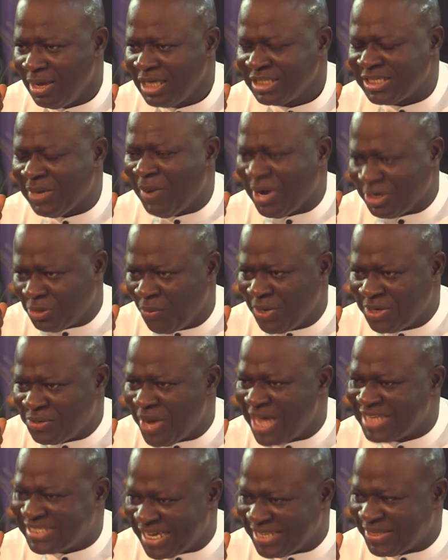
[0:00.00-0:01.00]
So what do we do?
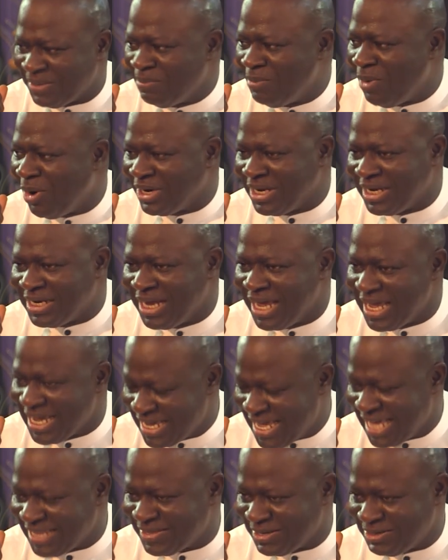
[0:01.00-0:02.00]
I said, In the morning,
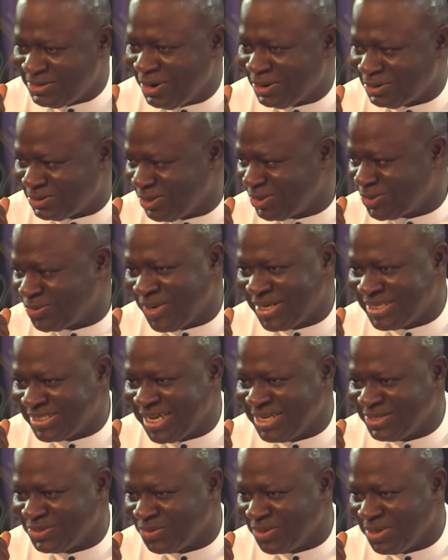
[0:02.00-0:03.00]
get the doctors to
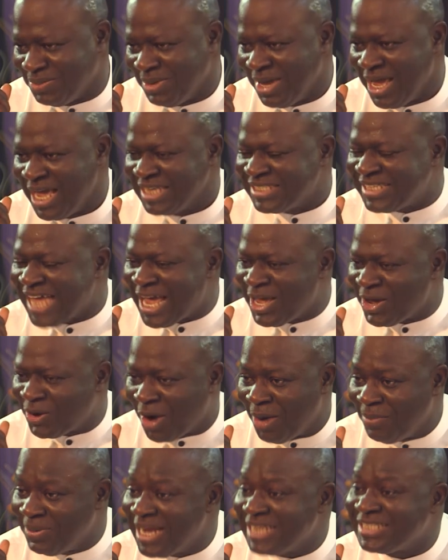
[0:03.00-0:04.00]
attend to him. So you
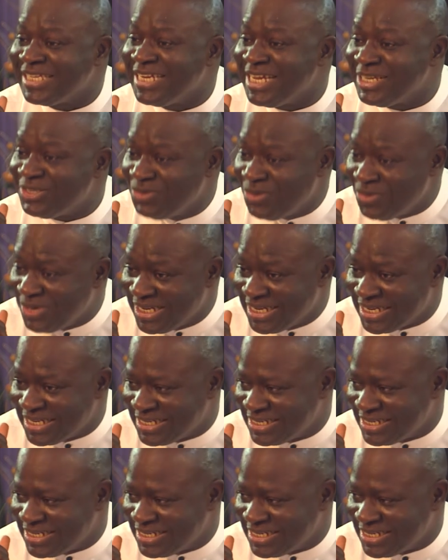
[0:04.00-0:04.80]
coming? I said, There's no need.